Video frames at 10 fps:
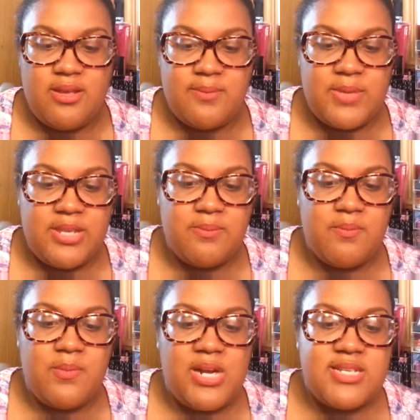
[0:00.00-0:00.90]
I mean,
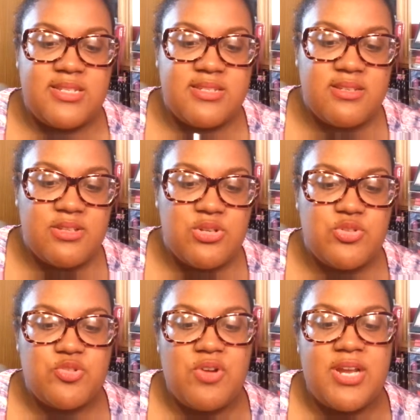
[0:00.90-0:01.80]
mine is a little
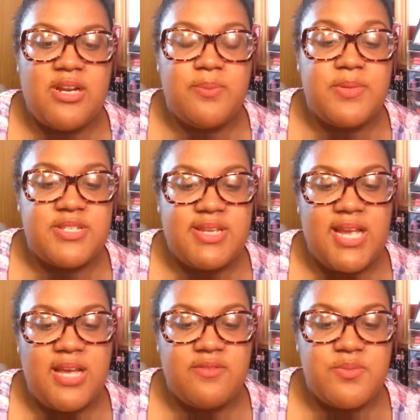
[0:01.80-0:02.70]
dried up because I
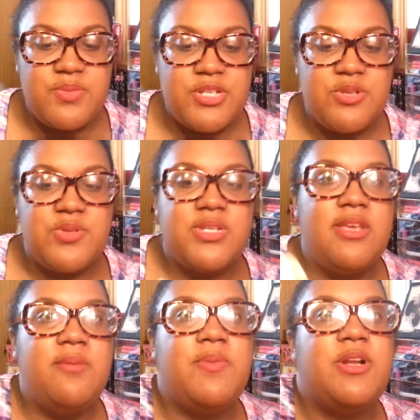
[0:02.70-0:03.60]
haven't been using
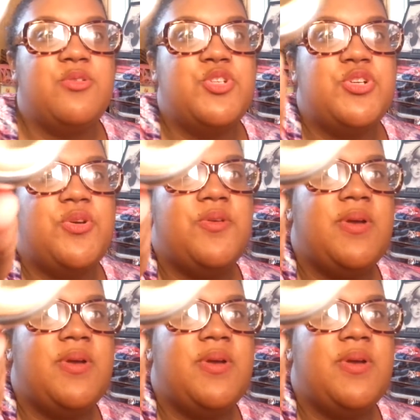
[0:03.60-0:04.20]
it, but I'll show you